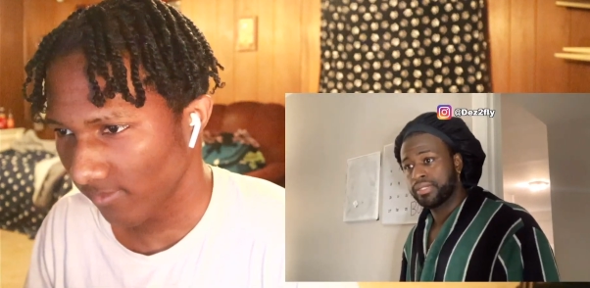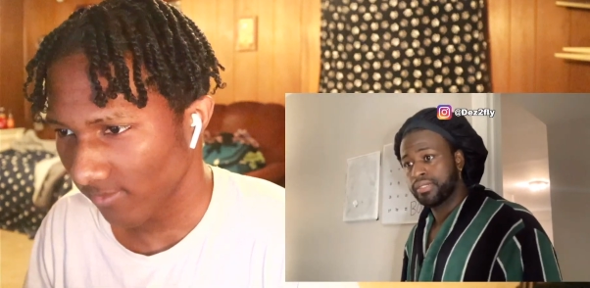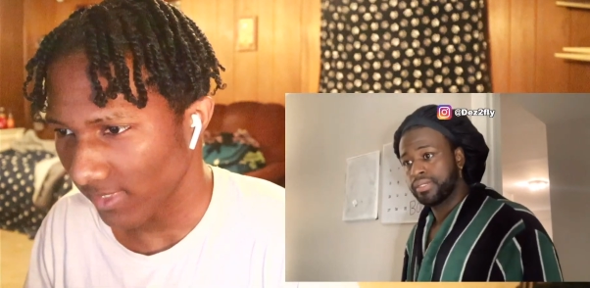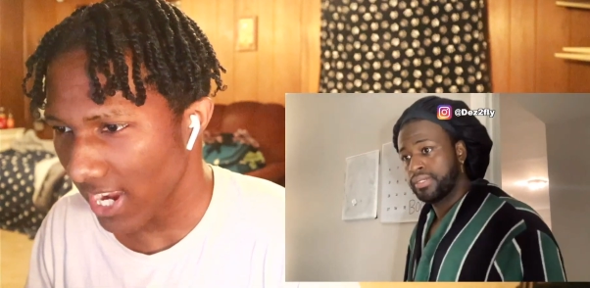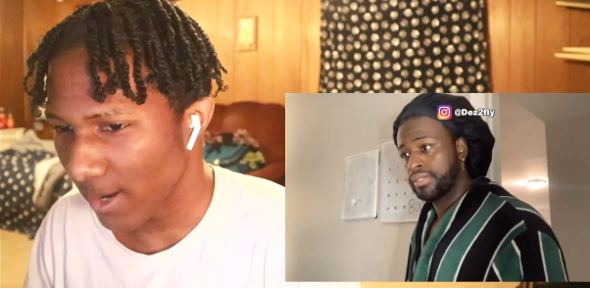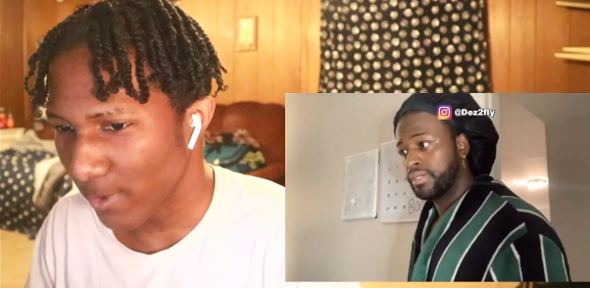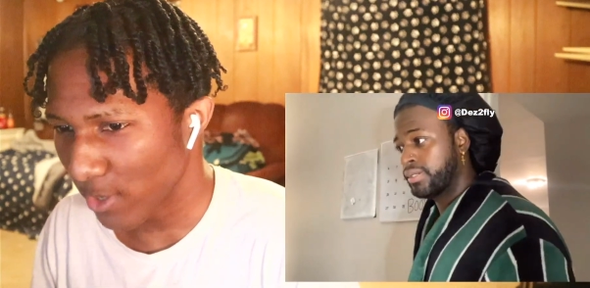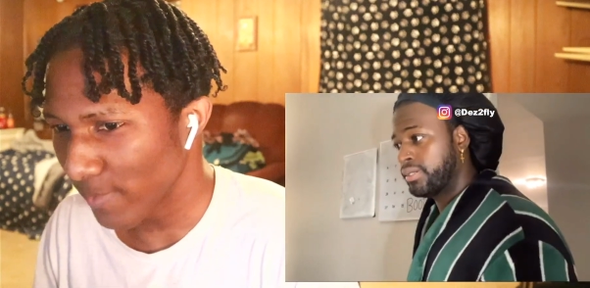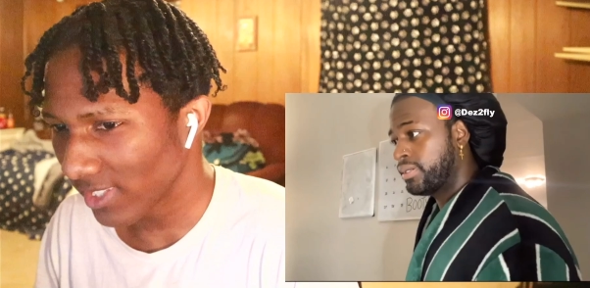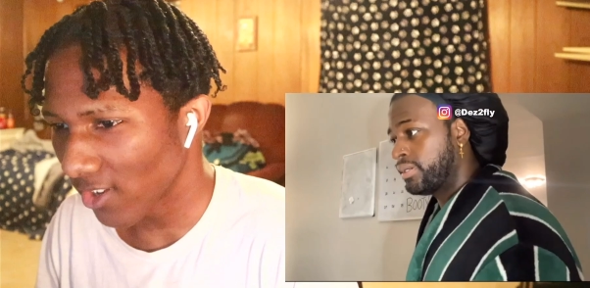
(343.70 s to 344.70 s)
Speaker 1: Yeah, but don't be
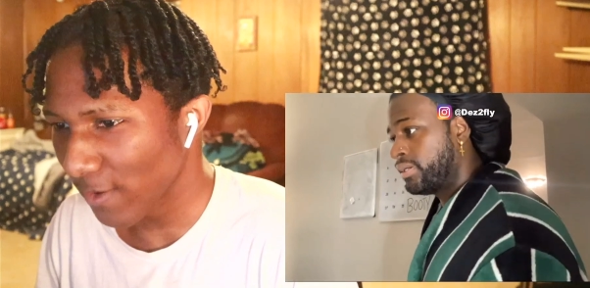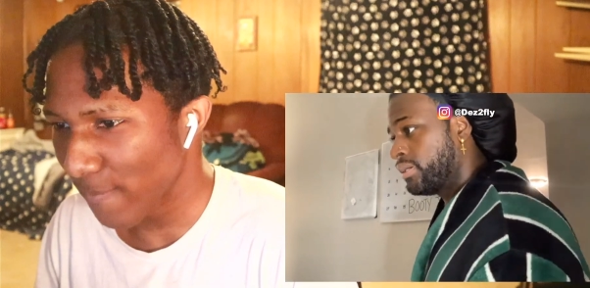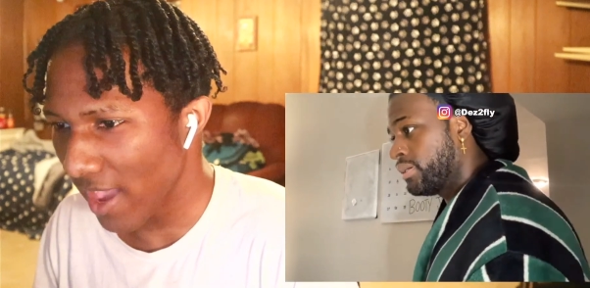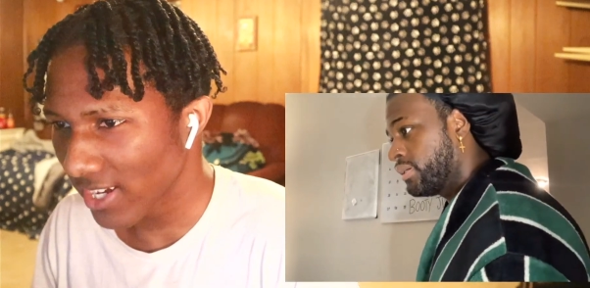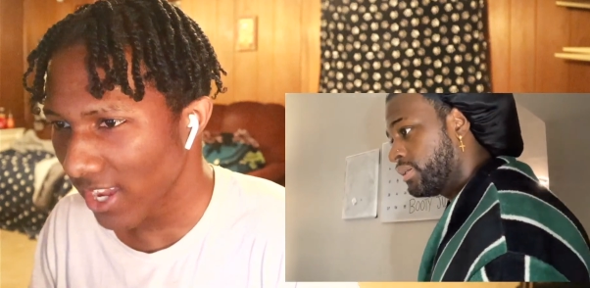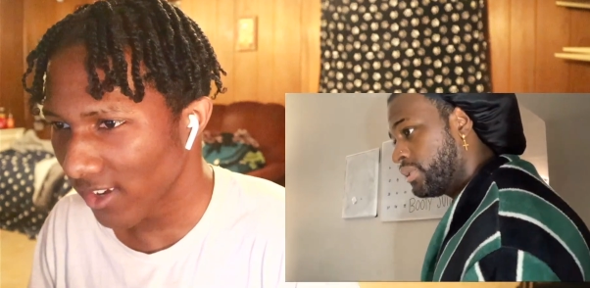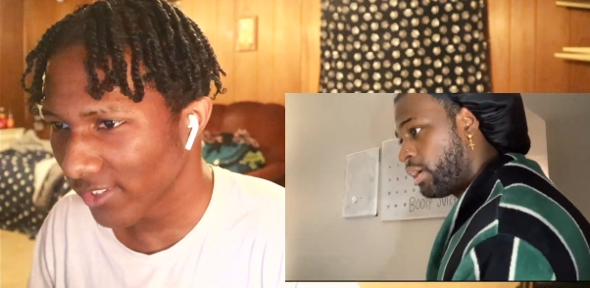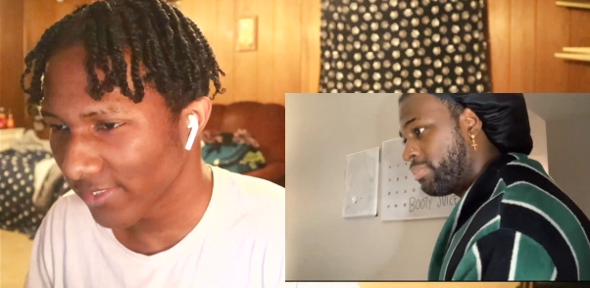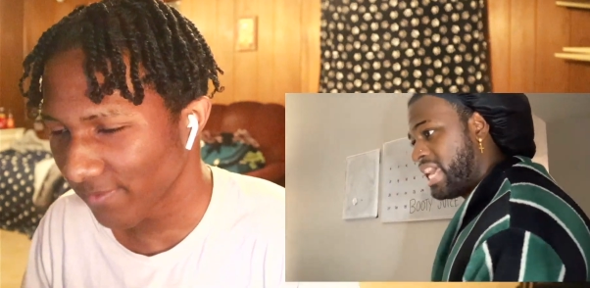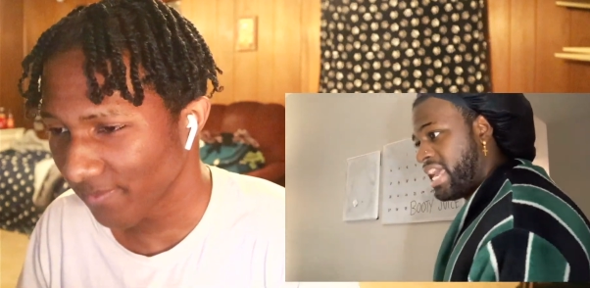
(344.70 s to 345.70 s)
talking back now. Y'all
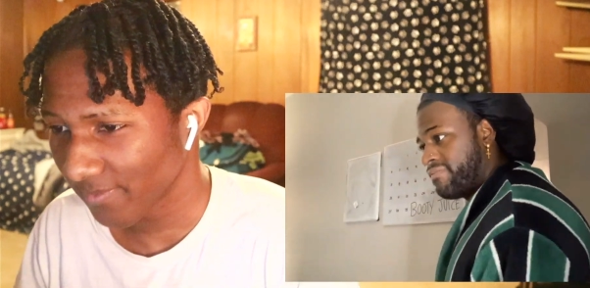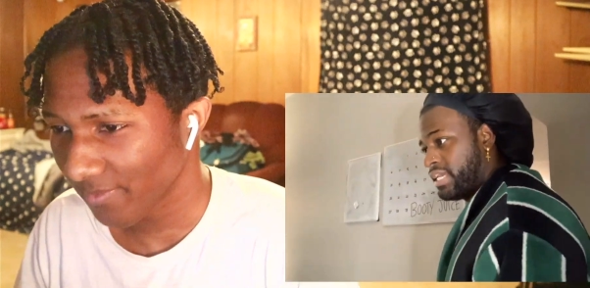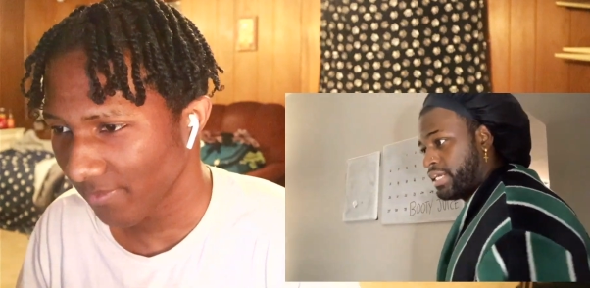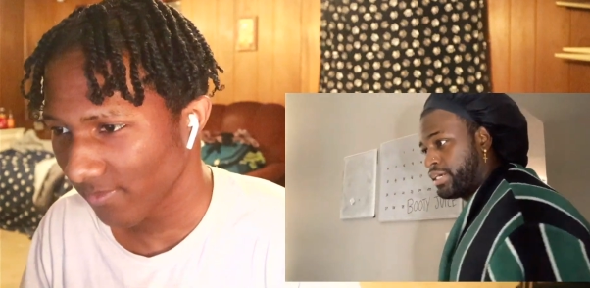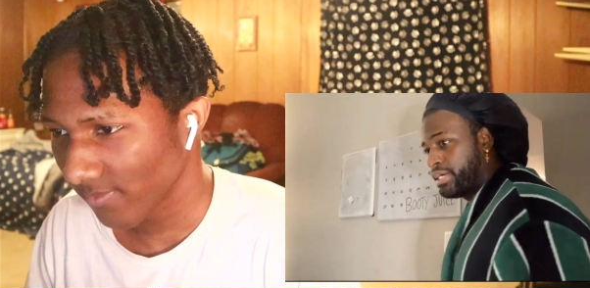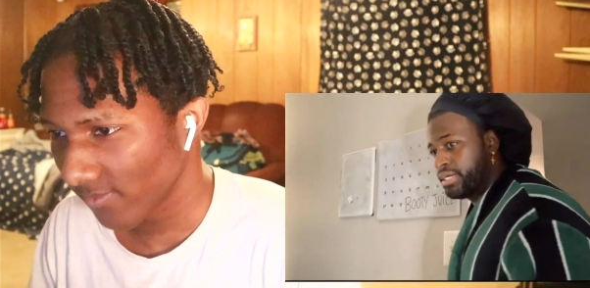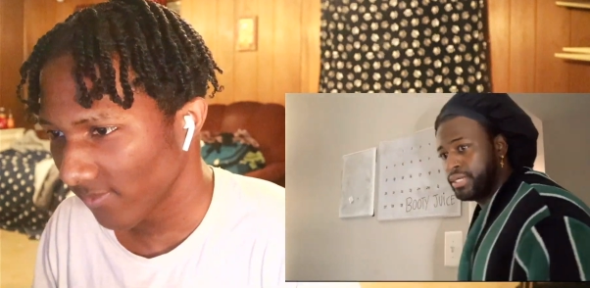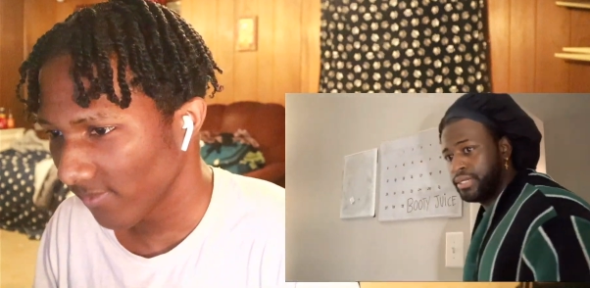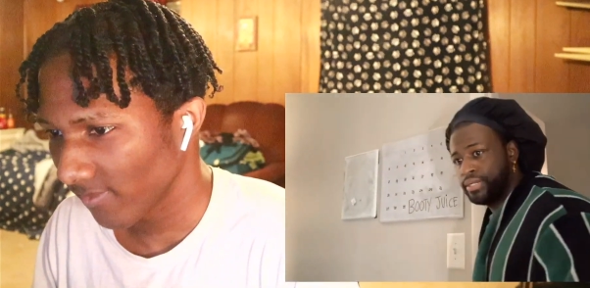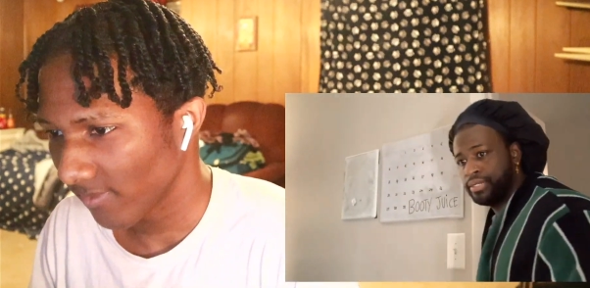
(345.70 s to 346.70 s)
behaving here.
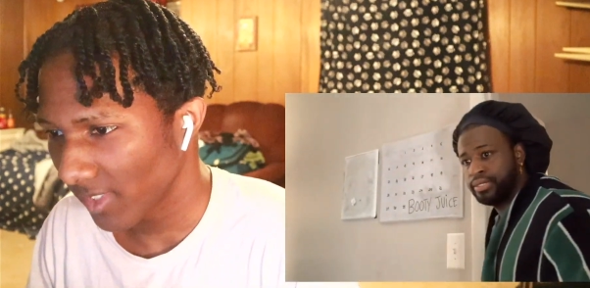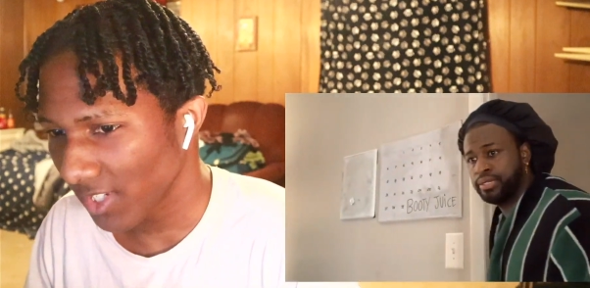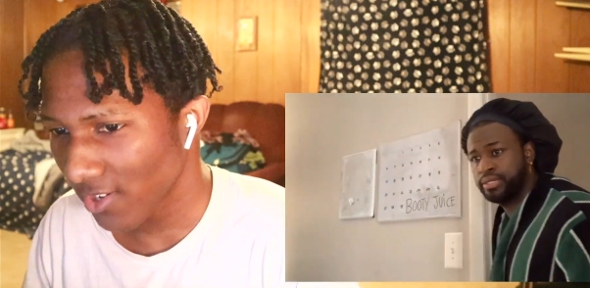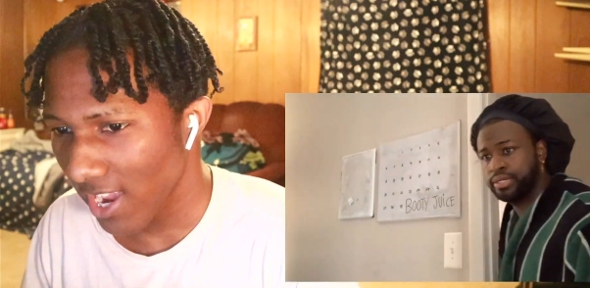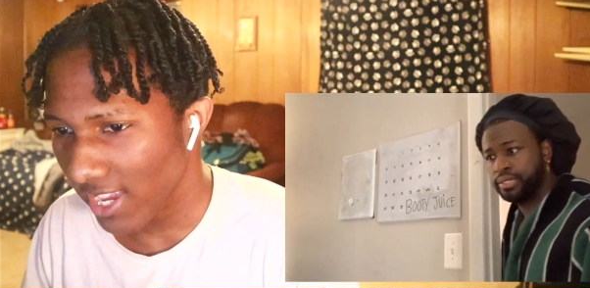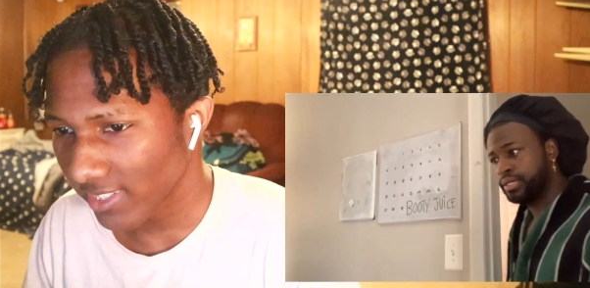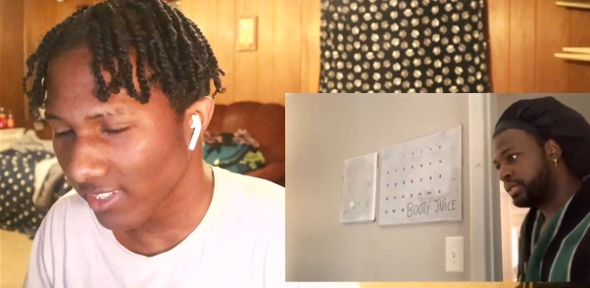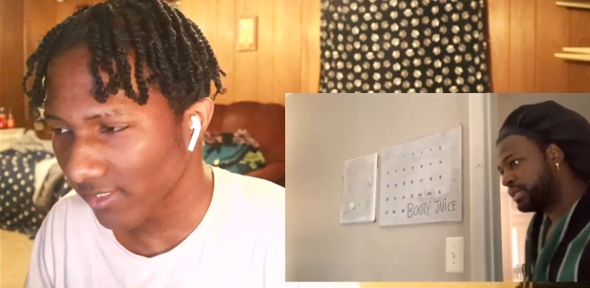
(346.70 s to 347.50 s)
It's crazy.